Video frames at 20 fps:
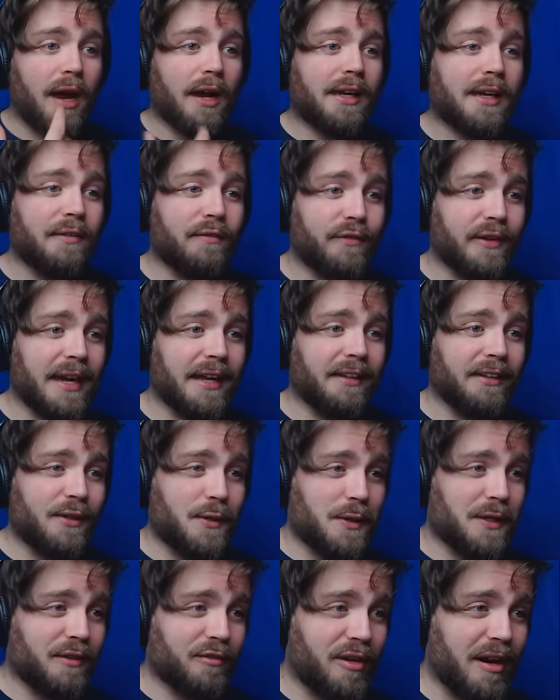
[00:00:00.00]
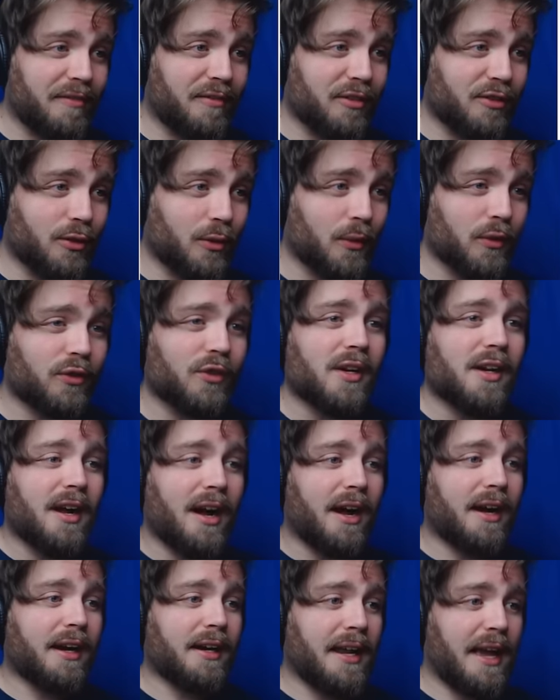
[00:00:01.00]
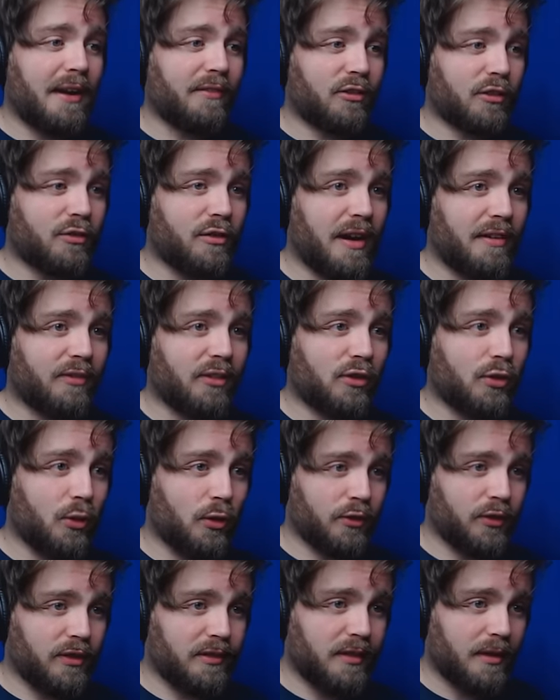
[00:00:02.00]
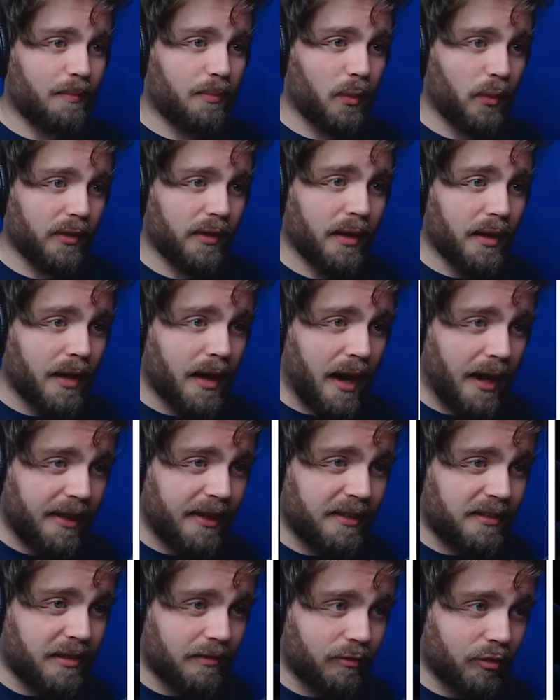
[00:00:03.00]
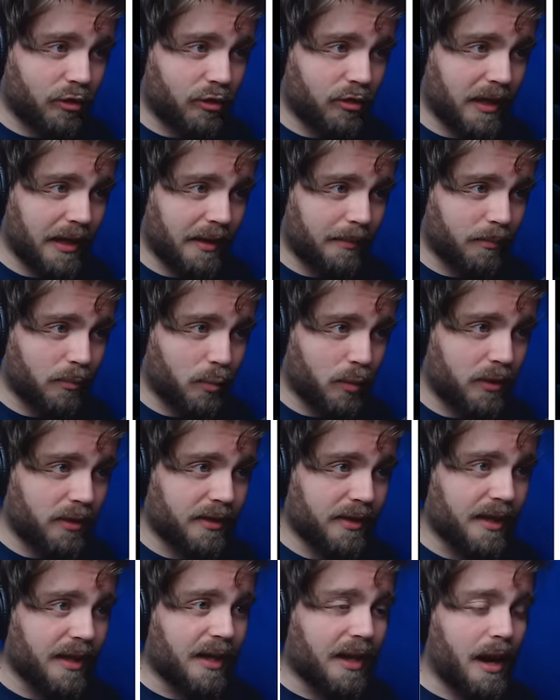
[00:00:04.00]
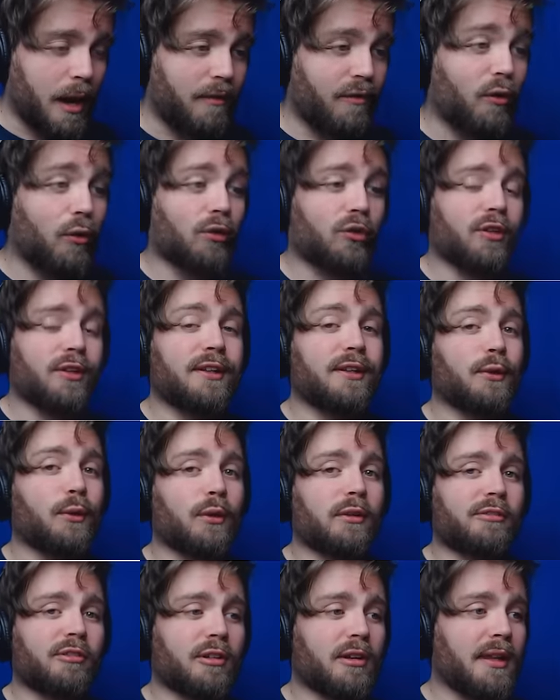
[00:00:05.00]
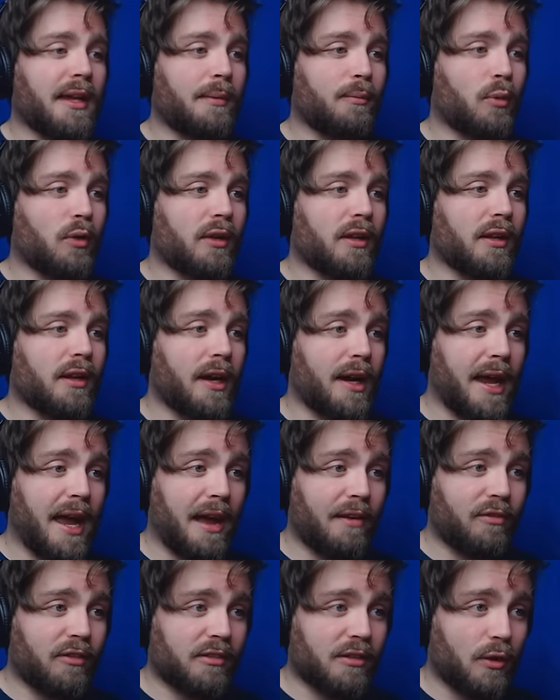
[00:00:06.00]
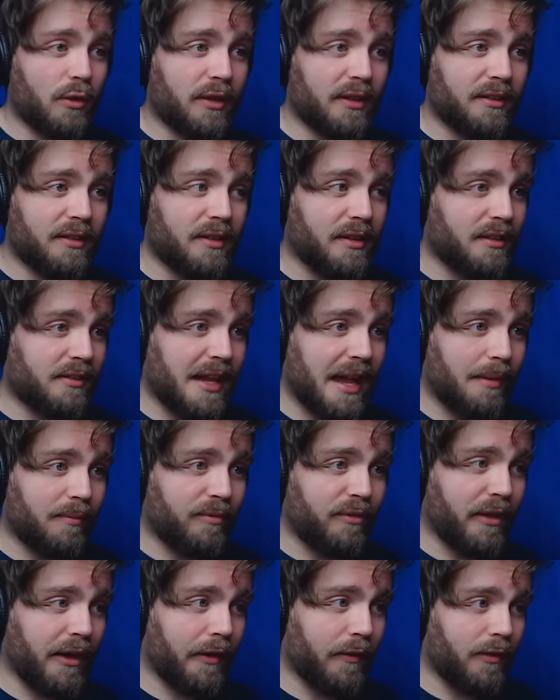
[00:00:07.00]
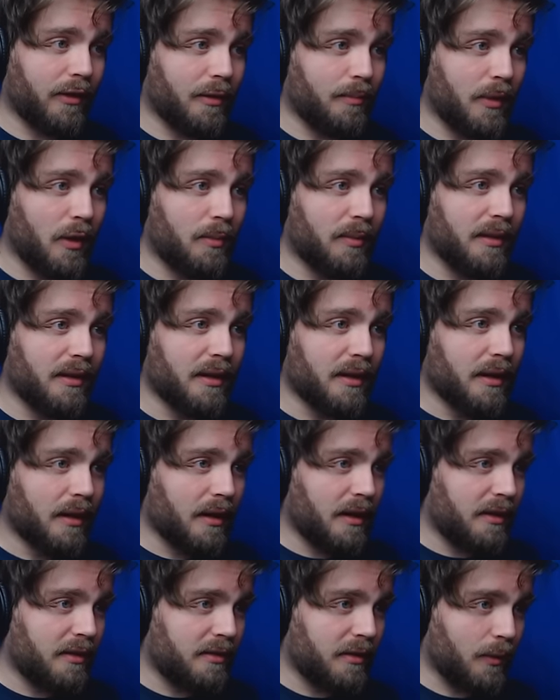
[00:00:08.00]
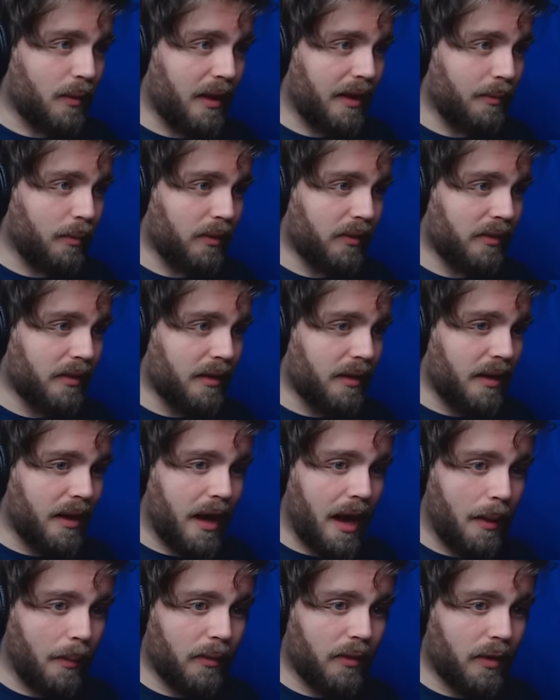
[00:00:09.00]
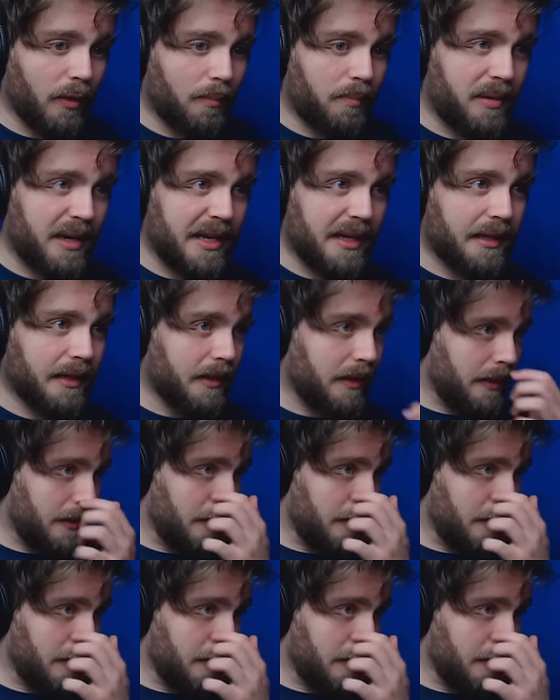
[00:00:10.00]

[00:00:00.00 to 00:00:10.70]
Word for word: I keep forgetting that you can craft a torch. I'm gonna have to craft a torch at some point. I need some reclaimed wood. Unfortunately, all the reclaimed wood that I have has gone into this campfire at the moment, so I will not be